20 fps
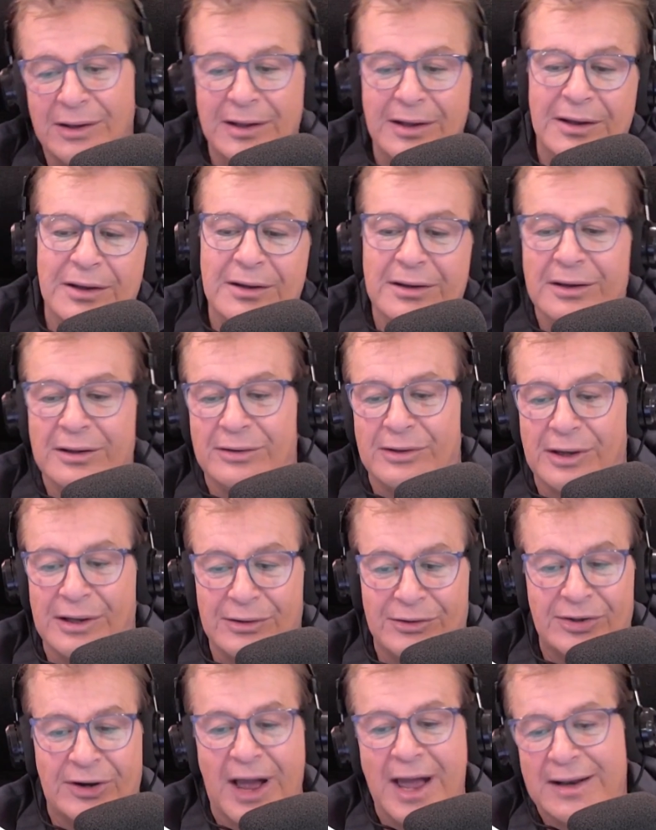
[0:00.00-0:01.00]

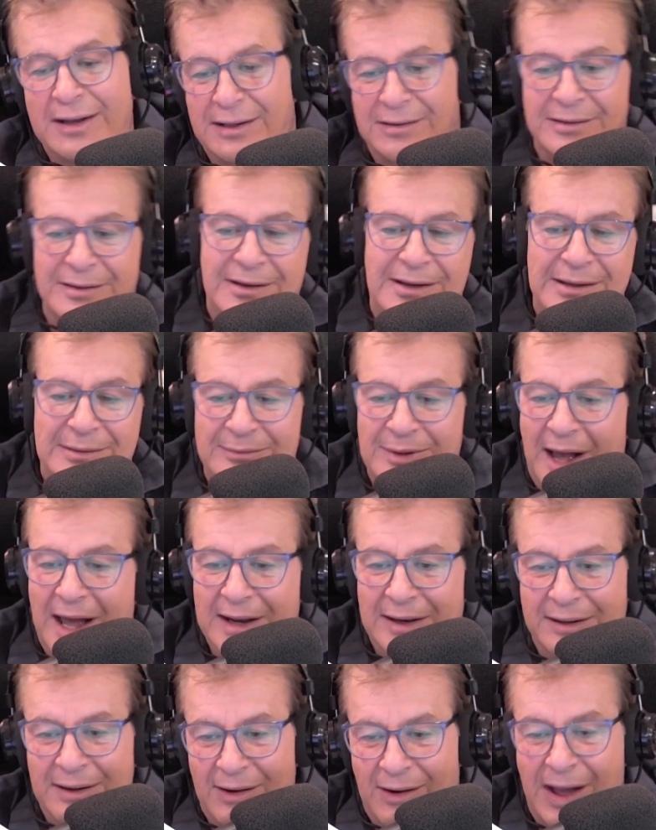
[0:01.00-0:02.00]
hang
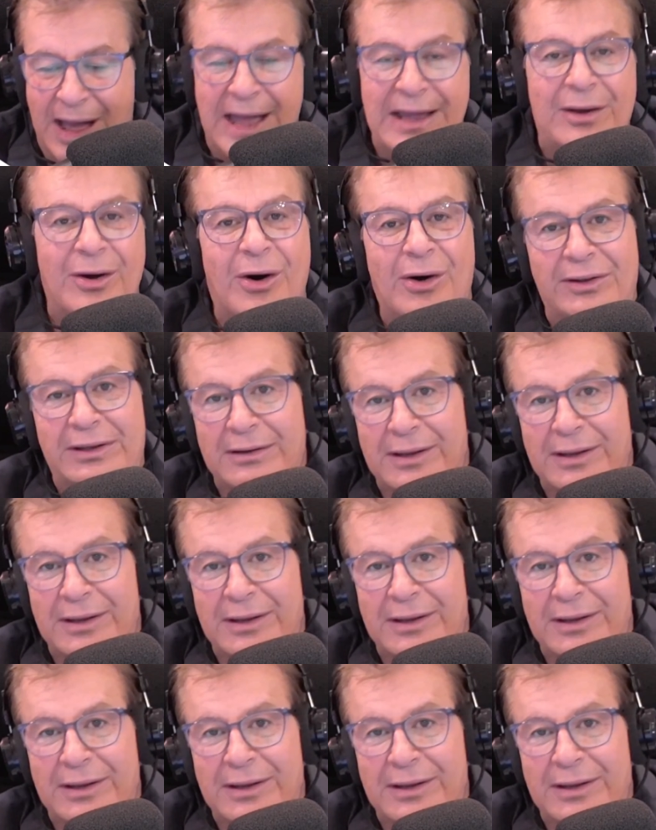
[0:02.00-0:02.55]
on